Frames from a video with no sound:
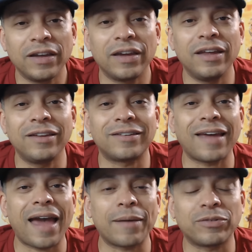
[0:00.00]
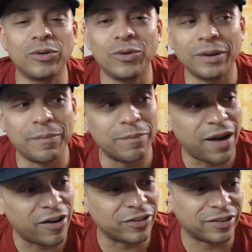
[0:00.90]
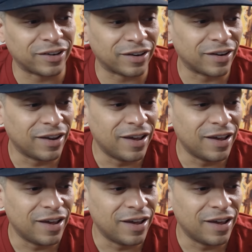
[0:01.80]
It is absolutely embarrassing